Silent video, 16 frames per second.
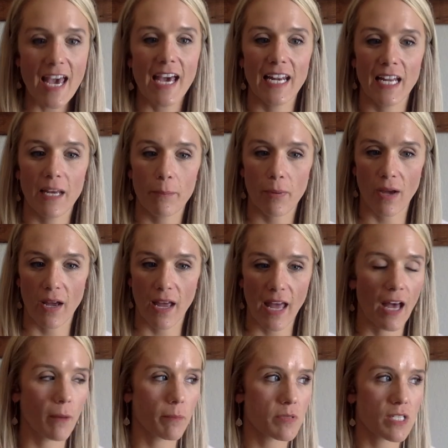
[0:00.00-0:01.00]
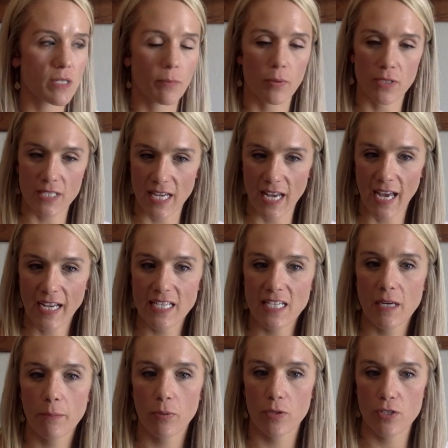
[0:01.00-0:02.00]
And it helps to protect
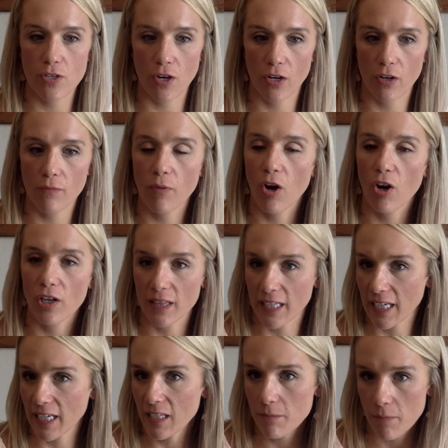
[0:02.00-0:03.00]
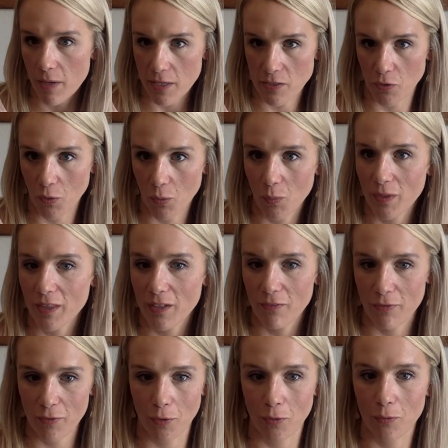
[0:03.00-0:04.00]
and preserve our lean muscle when the
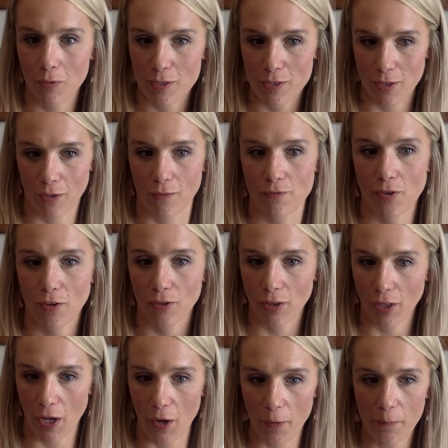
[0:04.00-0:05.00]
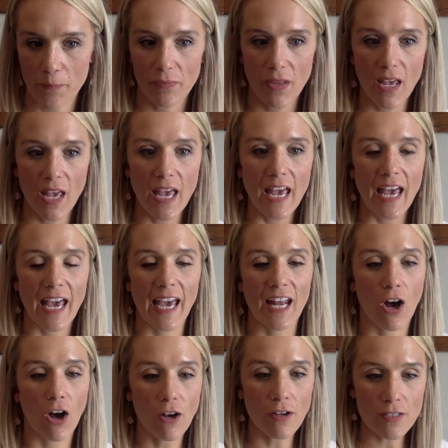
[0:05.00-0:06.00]
fuel reserves are low. It
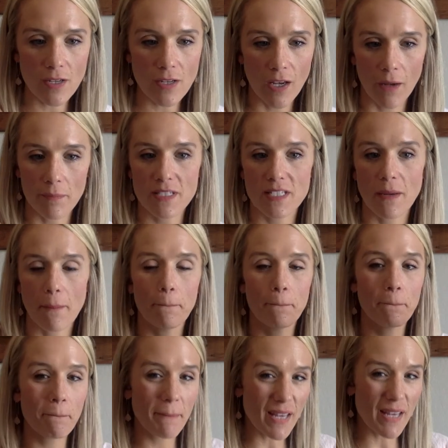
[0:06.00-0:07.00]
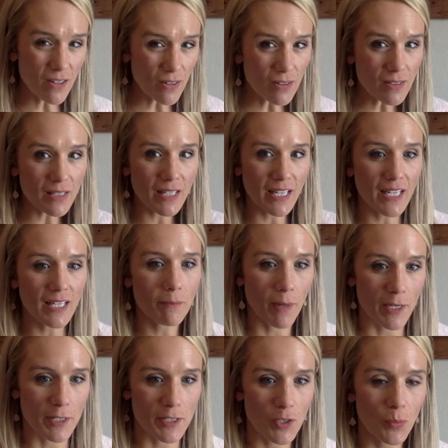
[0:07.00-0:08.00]
also helps to build lean
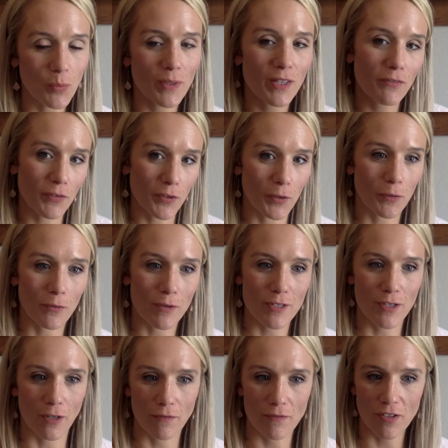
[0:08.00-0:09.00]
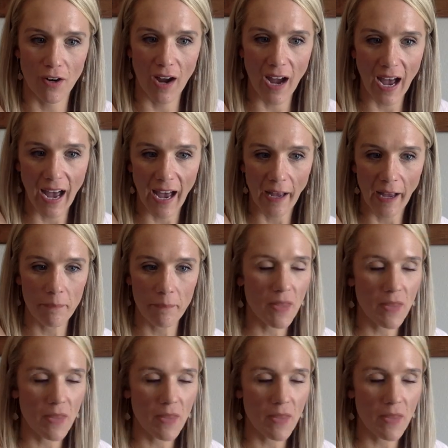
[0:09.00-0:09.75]
muscle when the fuel reserves are high.